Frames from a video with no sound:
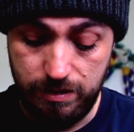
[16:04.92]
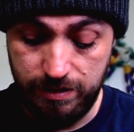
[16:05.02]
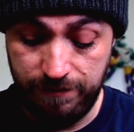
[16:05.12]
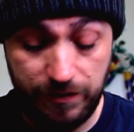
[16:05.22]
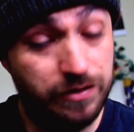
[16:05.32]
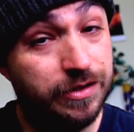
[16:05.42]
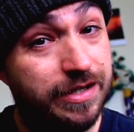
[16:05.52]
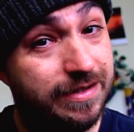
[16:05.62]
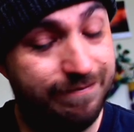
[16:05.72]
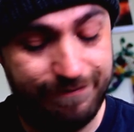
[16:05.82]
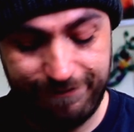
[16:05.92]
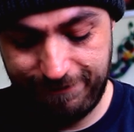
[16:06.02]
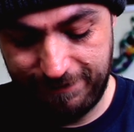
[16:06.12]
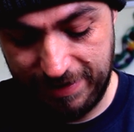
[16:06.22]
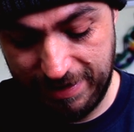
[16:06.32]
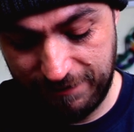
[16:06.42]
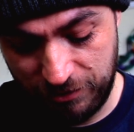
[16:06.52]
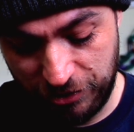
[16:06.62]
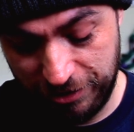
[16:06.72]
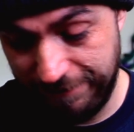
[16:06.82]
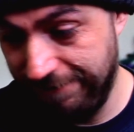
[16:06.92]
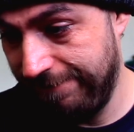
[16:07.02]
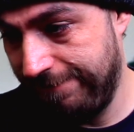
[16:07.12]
Doesn't feel good, that's for sure.